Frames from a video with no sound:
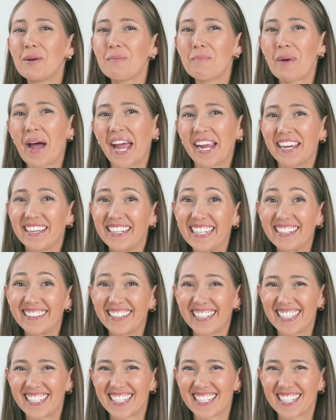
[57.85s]
their
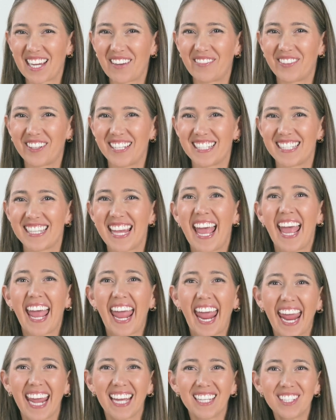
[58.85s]
pioneering discoveries,
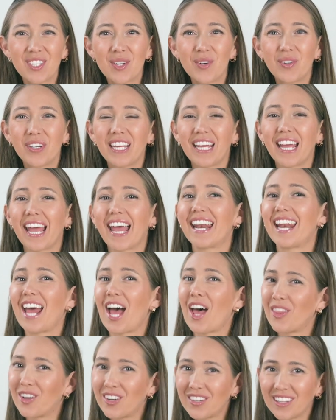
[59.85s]
Antony and
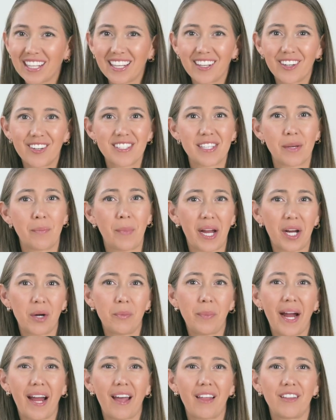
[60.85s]
other leaders of
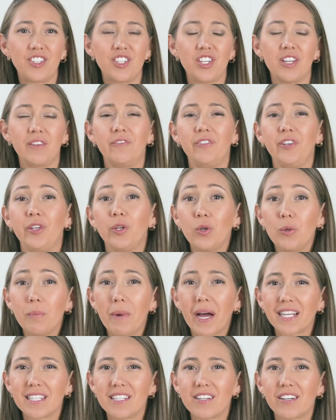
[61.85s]
microbiology viewed
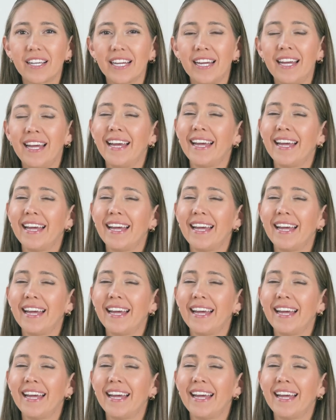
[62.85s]
bacteria